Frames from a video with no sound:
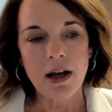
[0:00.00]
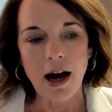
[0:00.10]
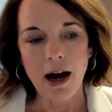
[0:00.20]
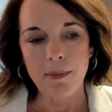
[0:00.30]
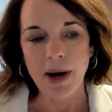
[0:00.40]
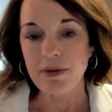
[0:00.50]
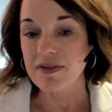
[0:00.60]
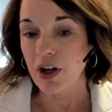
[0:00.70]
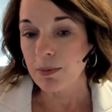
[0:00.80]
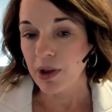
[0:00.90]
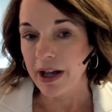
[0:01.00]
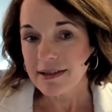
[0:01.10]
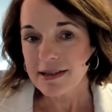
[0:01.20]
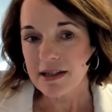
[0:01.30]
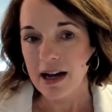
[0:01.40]
I was very
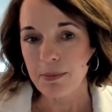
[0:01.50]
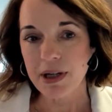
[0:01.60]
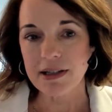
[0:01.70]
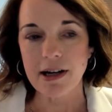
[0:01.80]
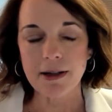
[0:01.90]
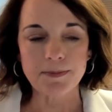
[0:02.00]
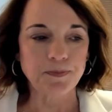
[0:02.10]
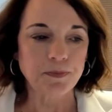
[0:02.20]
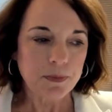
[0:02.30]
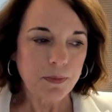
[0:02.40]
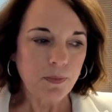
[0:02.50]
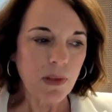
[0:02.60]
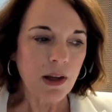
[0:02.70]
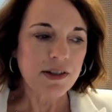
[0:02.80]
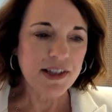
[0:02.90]
blessed. I picked up
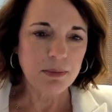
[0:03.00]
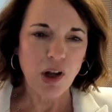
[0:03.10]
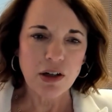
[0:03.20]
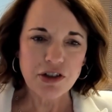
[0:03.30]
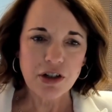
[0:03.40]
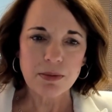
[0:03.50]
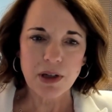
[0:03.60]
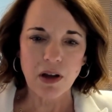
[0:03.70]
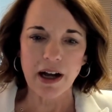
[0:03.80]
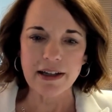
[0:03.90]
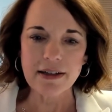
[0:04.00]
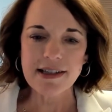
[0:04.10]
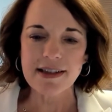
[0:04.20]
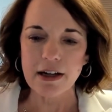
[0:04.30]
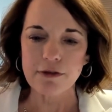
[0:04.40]
some long-term
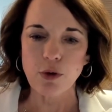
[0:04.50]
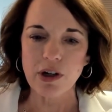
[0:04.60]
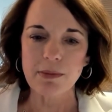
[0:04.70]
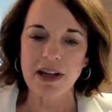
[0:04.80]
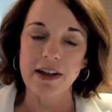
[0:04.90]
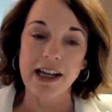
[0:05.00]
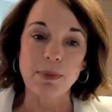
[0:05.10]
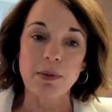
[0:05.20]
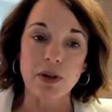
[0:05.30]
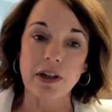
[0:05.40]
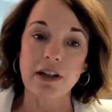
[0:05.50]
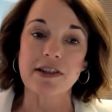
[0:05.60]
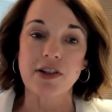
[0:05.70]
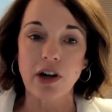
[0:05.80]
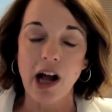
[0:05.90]
clients that afforded me the capability
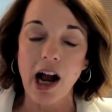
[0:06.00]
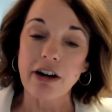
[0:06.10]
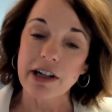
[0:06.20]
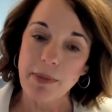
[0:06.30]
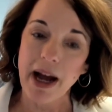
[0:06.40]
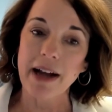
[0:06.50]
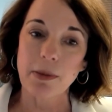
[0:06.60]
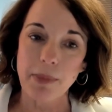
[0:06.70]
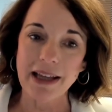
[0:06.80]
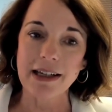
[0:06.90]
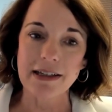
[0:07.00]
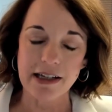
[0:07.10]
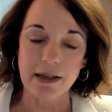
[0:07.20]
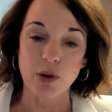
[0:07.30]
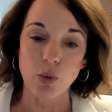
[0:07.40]
to start hiring back a banking
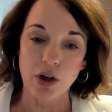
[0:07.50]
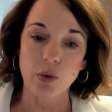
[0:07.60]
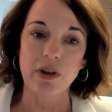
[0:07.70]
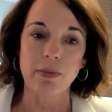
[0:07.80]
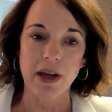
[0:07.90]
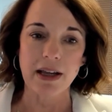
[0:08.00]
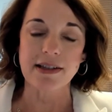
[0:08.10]
team to work with me.